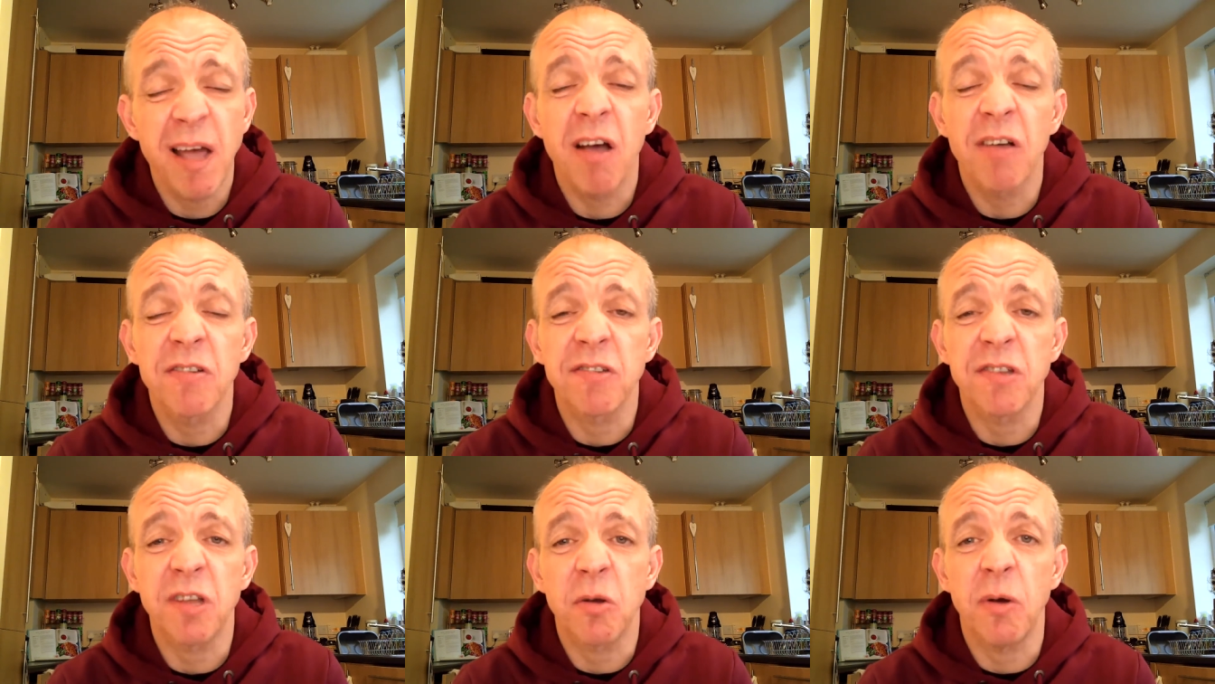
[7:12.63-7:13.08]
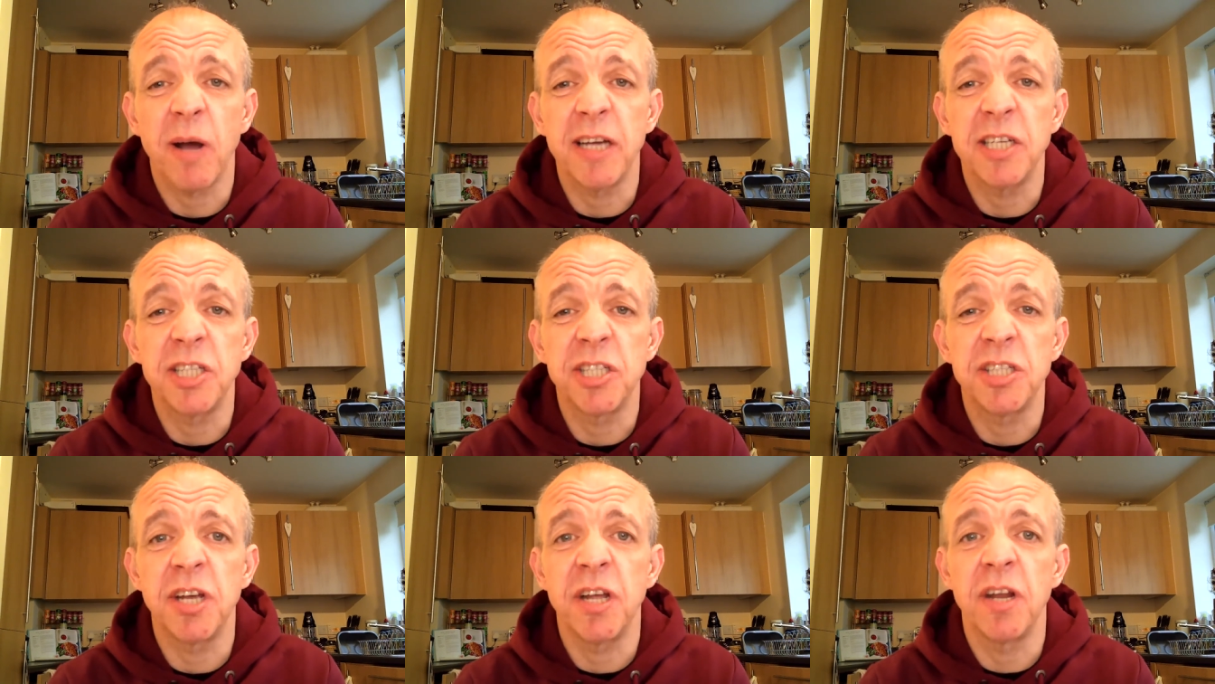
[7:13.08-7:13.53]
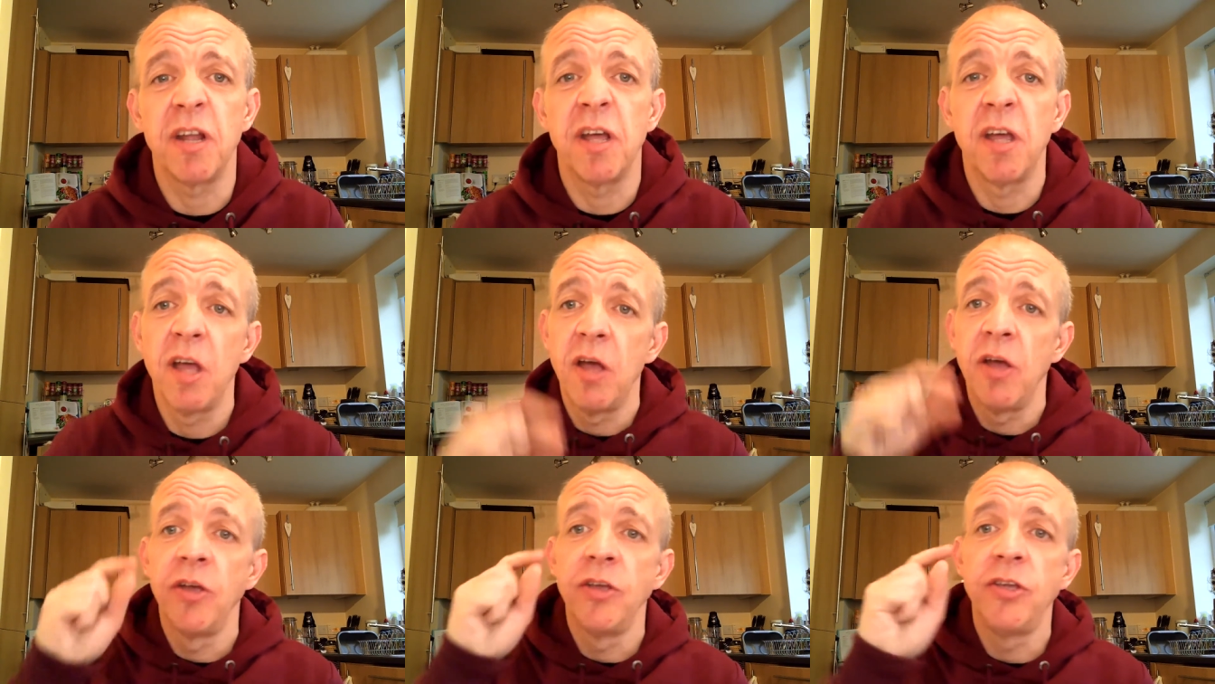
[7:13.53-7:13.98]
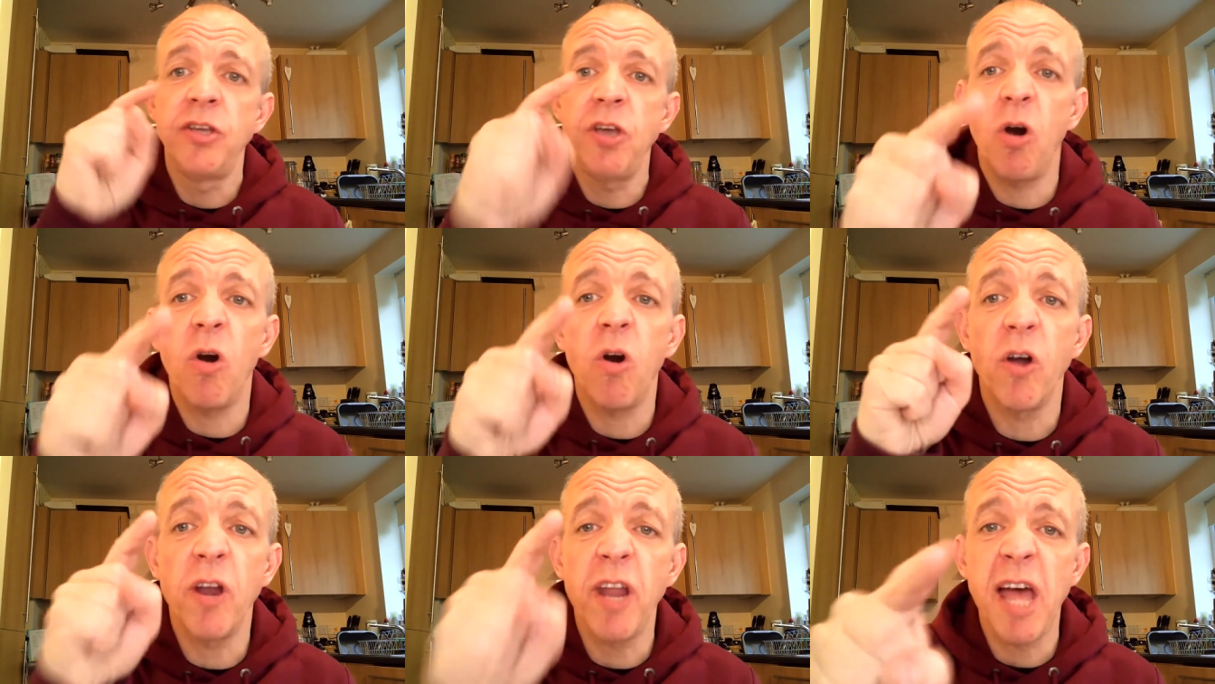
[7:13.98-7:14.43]
ask the question,
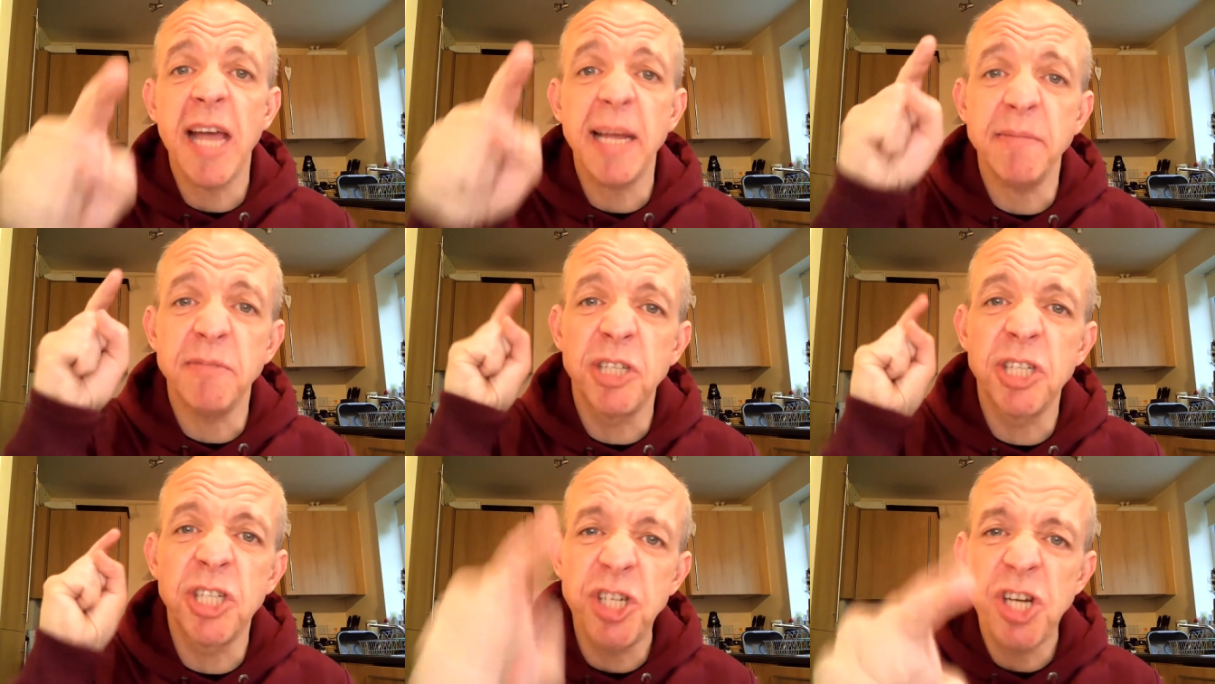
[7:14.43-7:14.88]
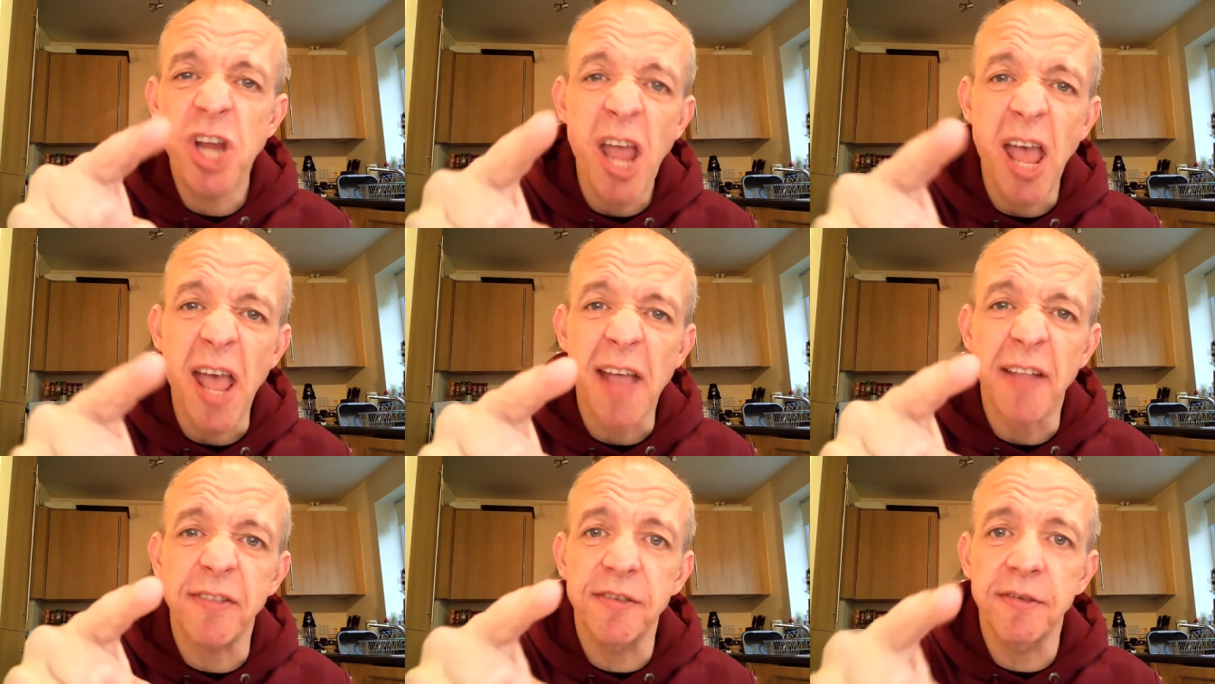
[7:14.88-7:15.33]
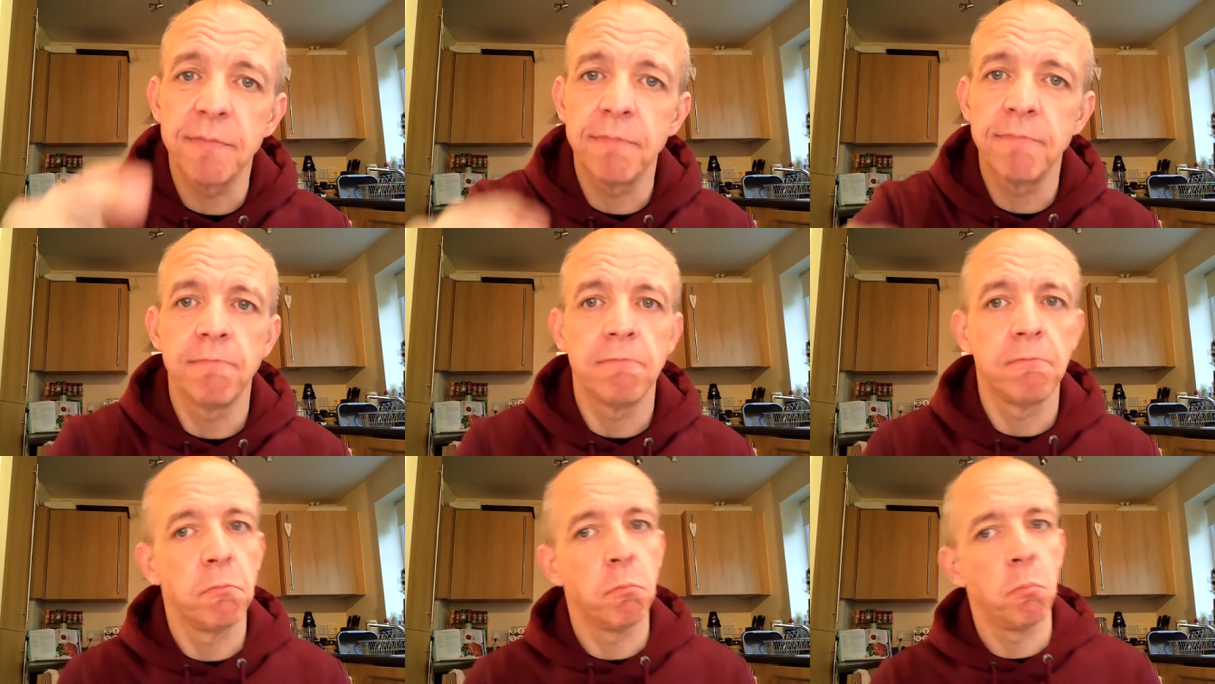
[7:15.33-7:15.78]
your name shit,